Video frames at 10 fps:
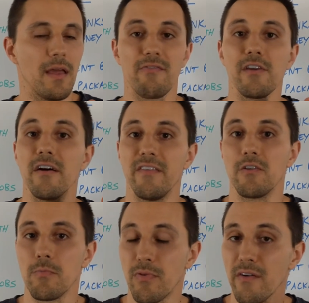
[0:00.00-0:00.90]
if you are
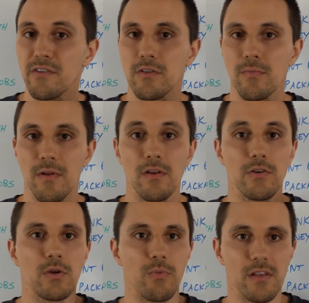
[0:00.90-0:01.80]
very profitable,
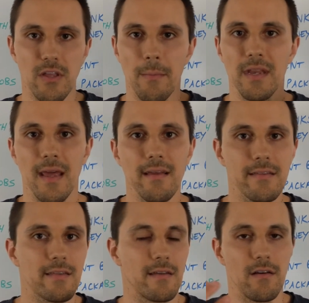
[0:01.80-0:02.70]
you will
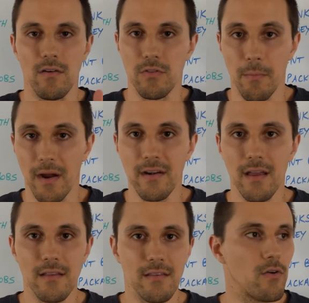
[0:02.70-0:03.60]
dominate the
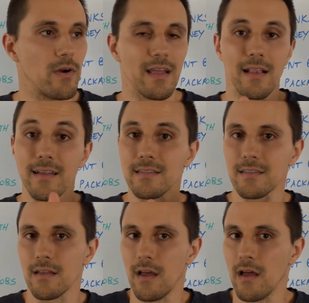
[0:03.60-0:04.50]
market, or at
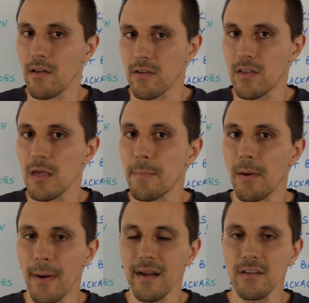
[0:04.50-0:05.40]
least keep
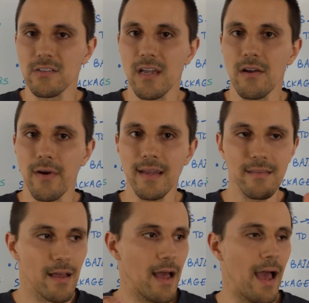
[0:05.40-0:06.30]
your market share,
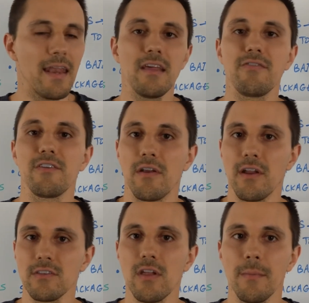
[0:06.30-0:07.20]
right? And if you're
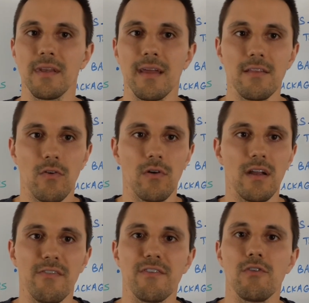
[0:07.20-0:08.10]
not dominant, or
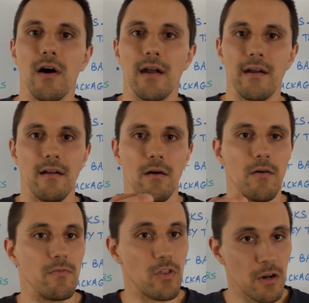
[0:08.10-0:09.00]
if you are
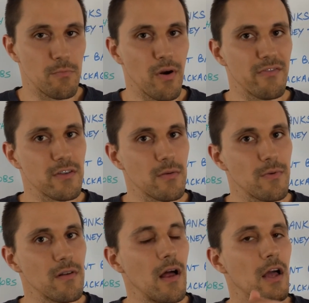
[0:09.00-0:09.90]

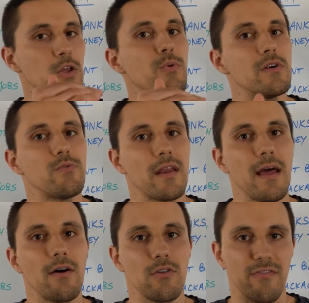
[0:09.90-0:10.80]
non-profitable, you will run
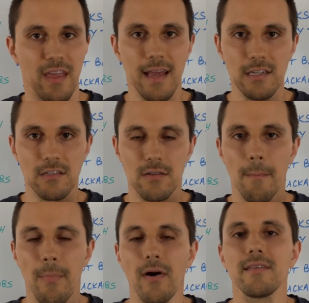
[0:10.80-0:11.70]
out of cash at
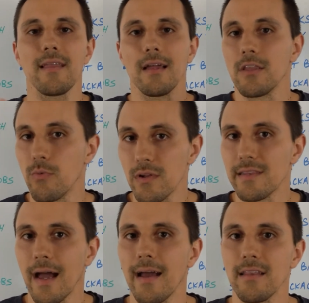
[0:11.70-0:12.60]
some point and you will
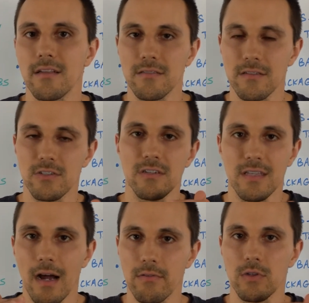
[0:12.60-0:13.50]
die. This is
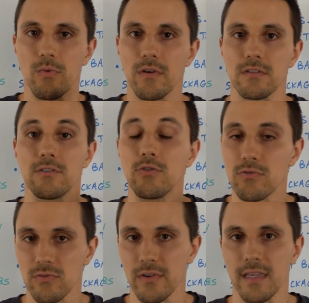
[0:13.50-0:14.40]
just how it works
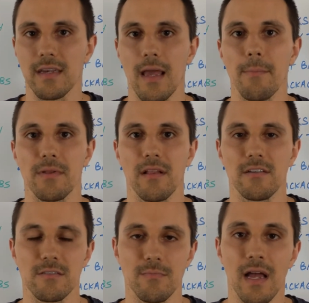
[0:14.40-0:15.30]
usually in
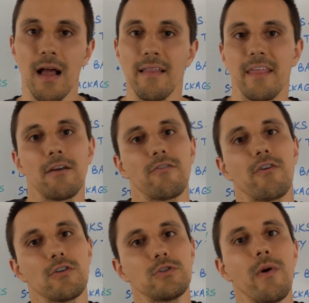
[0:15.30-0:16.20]
capitalism. Then of
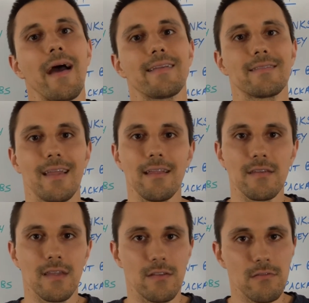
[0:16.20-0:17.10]
course you add
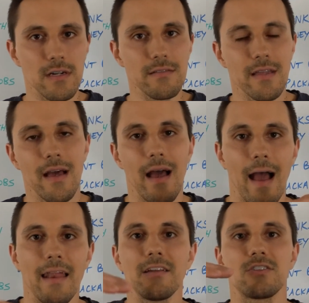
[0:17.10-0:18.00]
debt to it
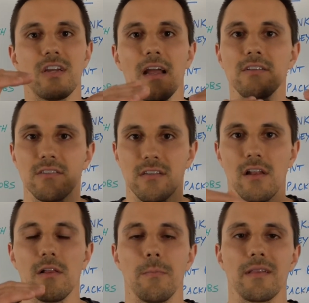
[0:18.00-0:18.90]
and it changes a
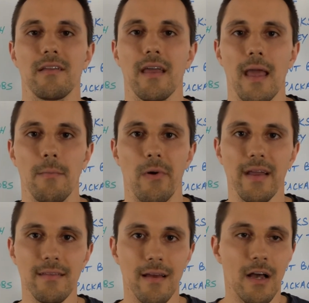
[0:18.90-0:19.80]
little bit the game,
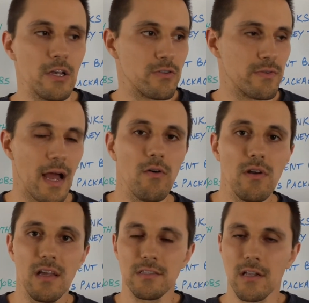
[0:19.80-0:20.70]
right? So now
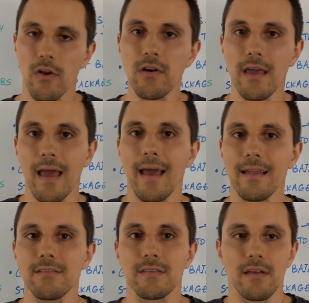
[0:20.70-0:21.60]
let's look
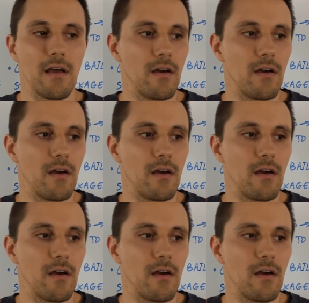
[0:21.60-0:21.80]
at